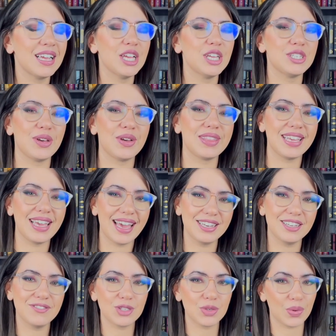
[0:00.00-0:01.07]
So at the end
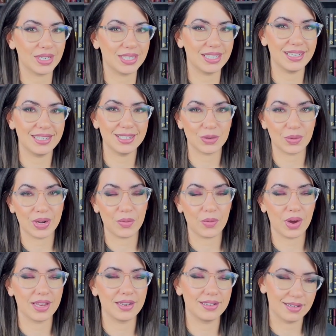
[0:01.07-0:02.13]
of
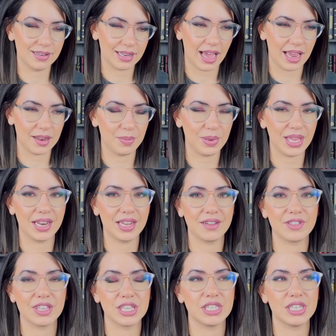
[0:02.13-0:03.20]
2021, kind of beginning of
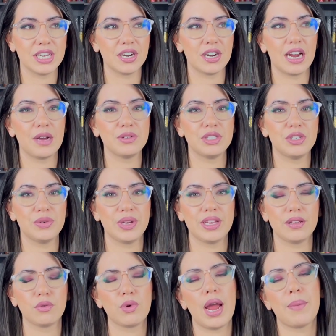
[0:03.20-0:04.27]
this year, I was
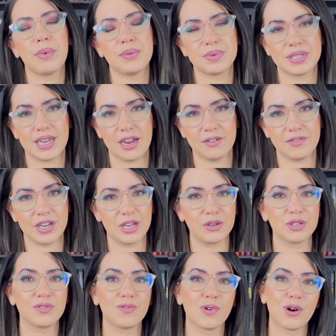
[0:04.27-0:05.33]
doing wrap up style
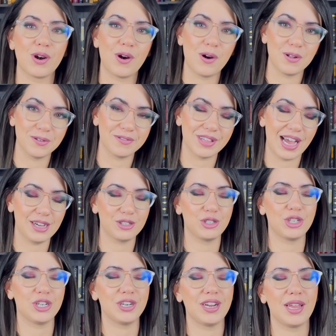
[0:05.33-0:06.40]
videos for all of last year.